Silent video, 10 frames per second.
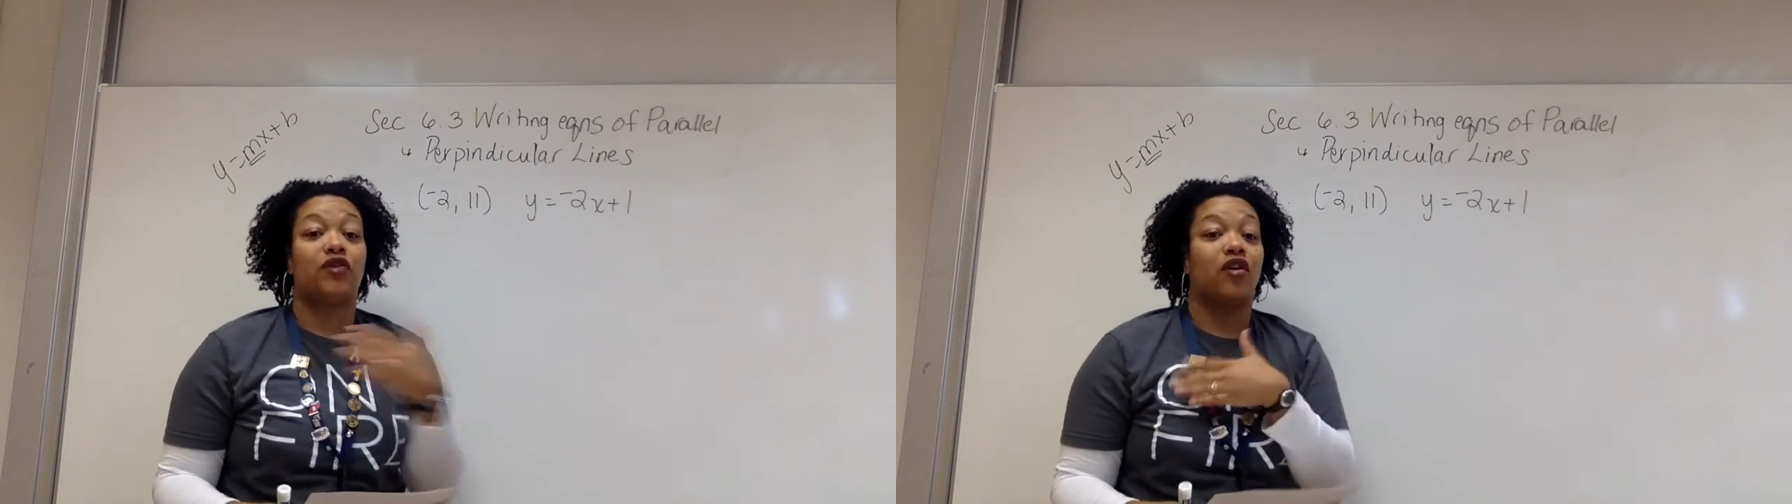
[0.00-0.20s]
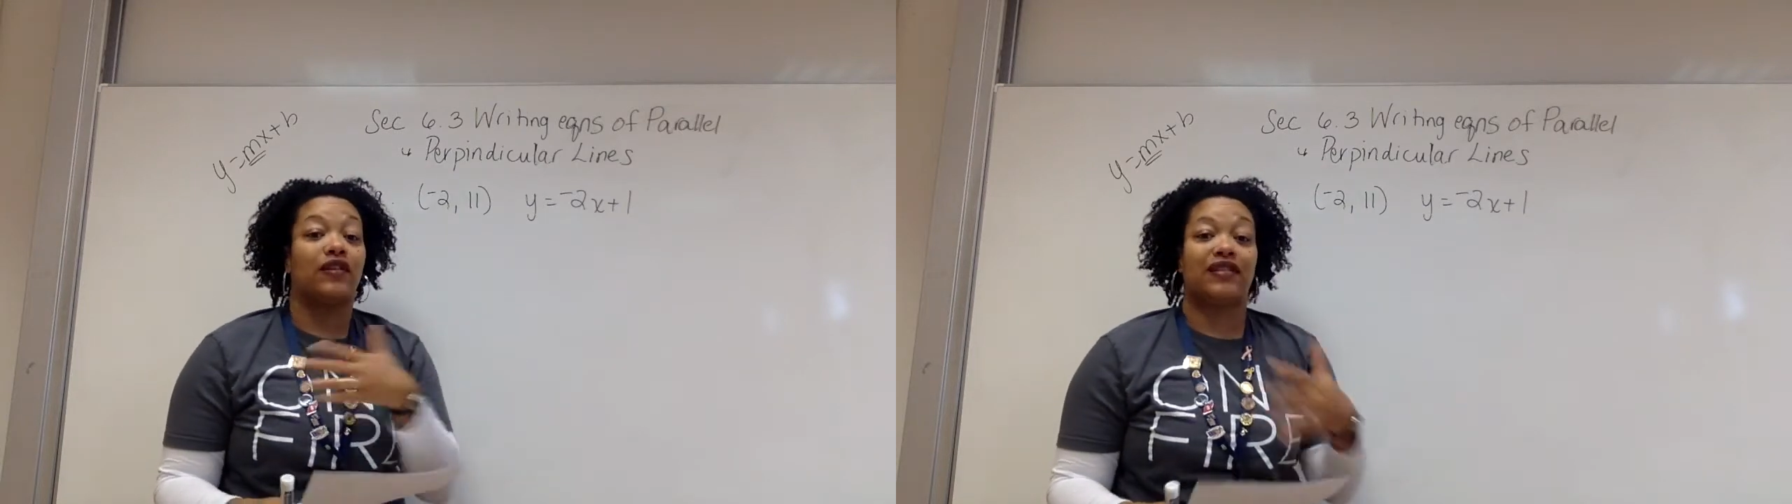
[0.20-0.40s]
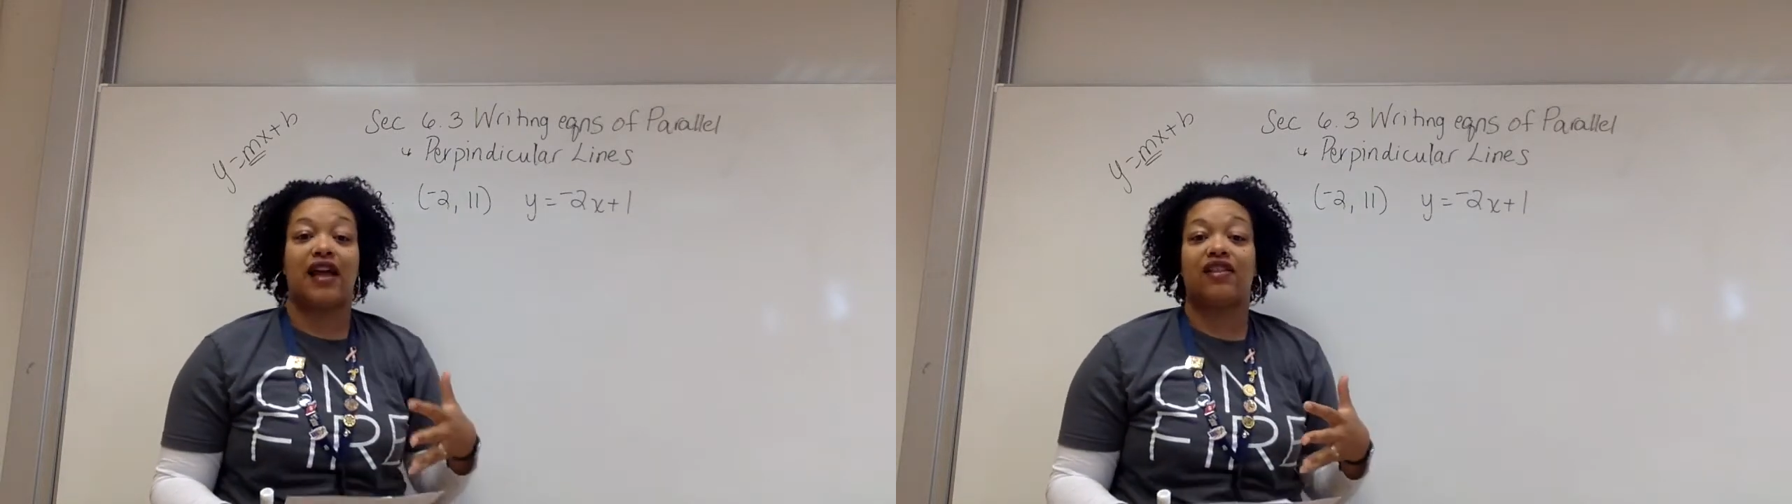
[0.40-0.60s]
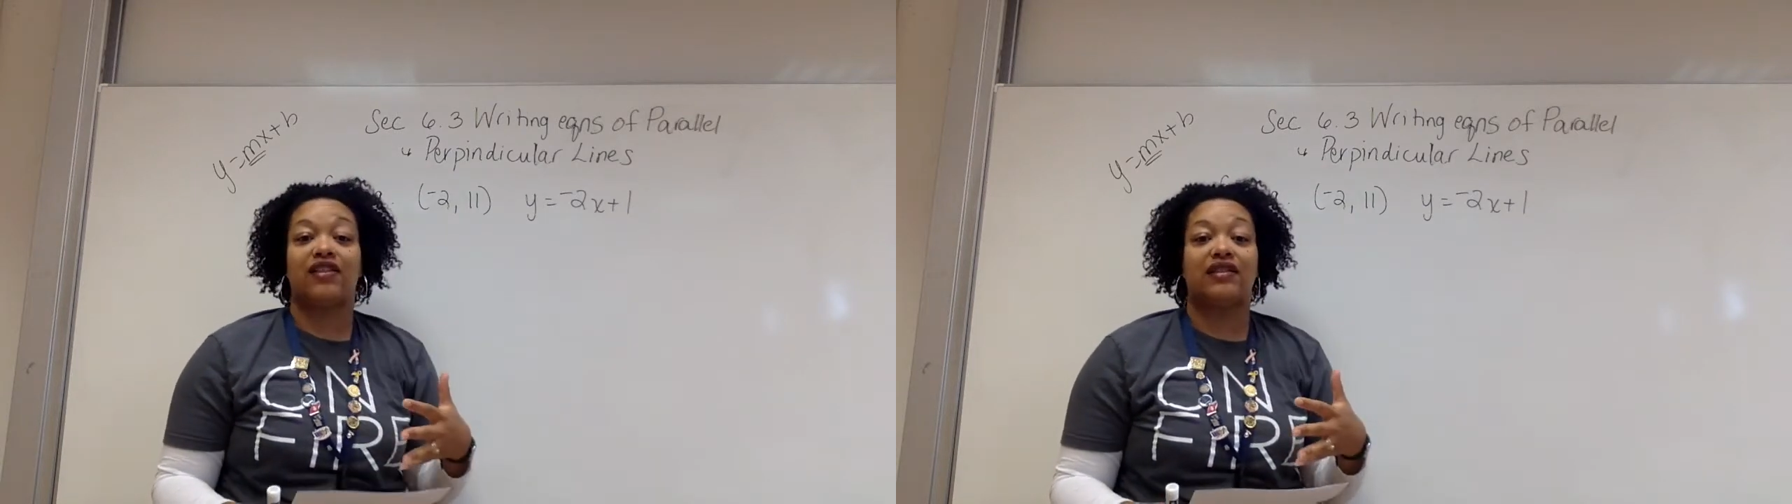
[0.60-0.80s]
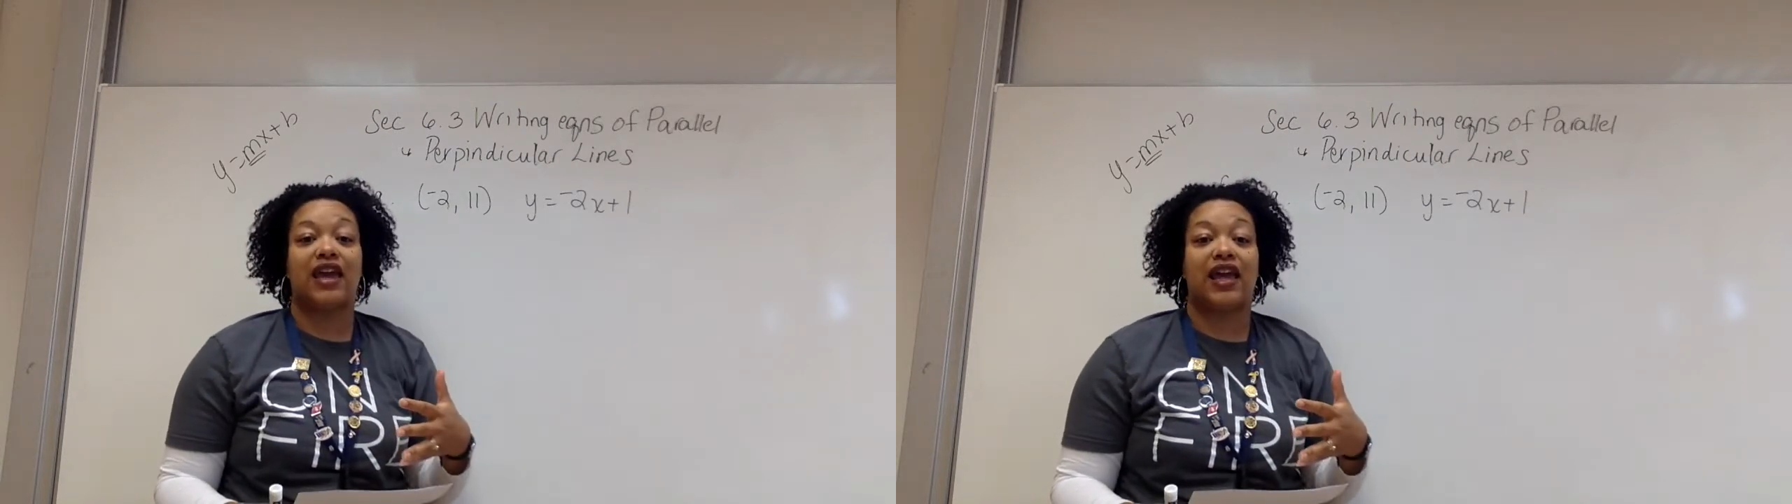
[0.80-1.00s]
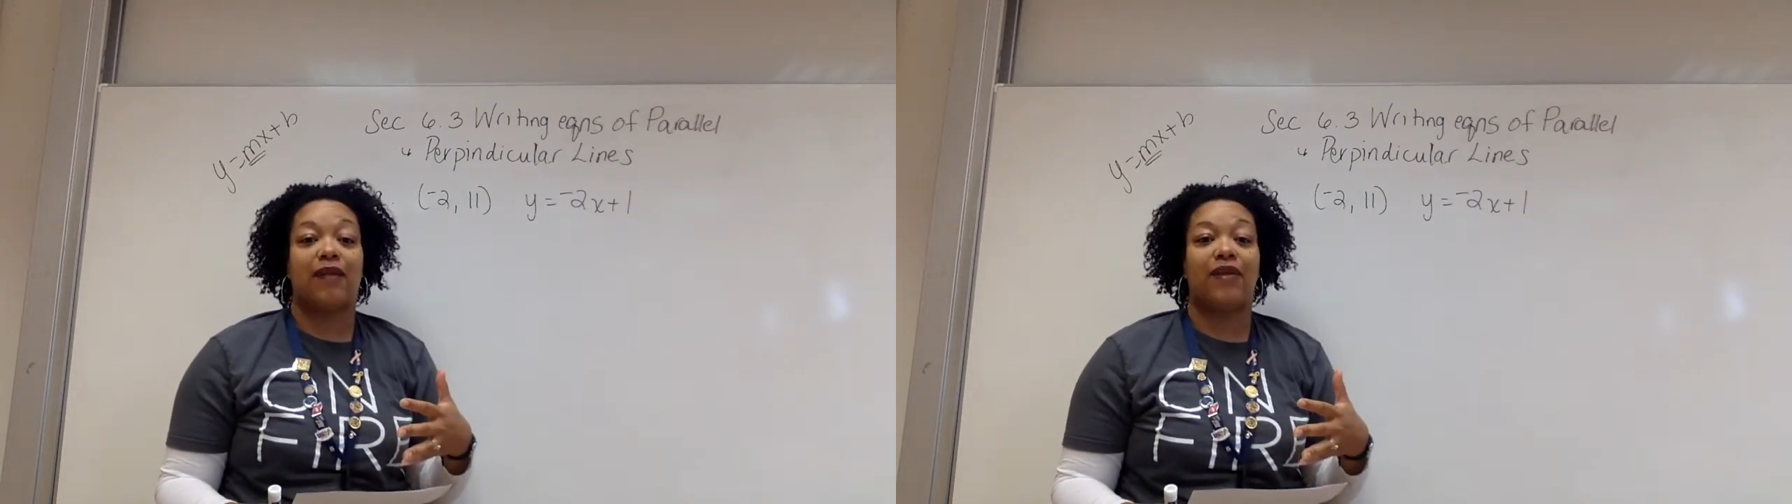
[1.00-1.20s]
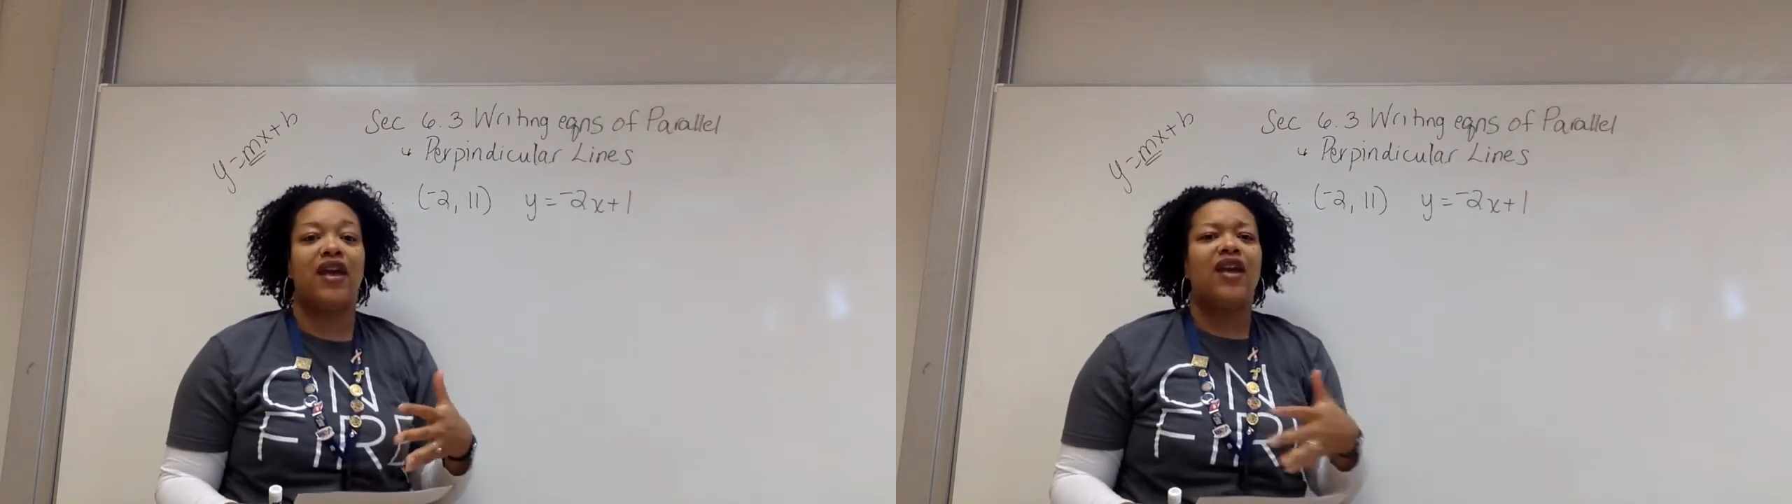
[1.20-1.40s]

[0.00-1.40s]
are exactly the same.